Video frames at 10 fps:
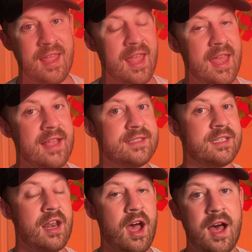It's
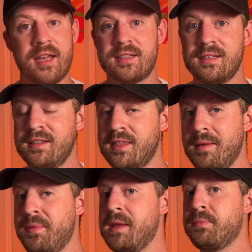not the
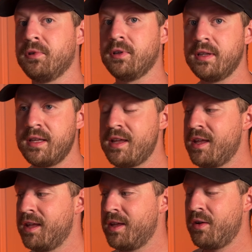people
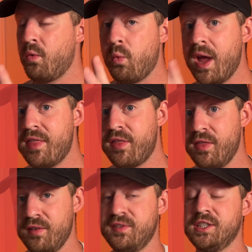with
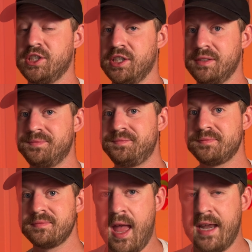the vision.
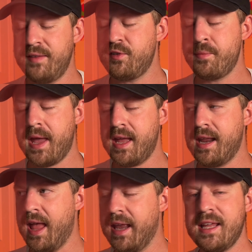And if you paid
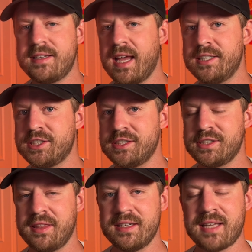any attention
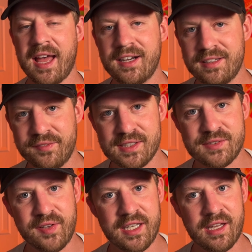to the title of this
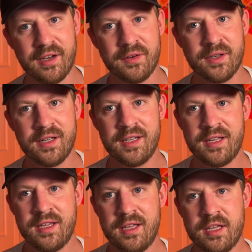video,
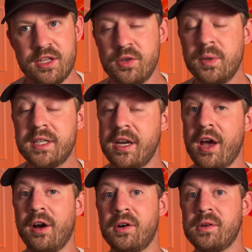you would
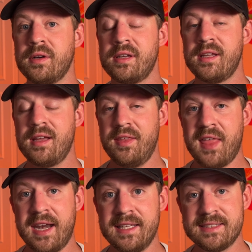know
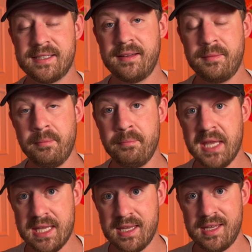that it's
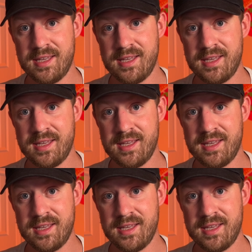me.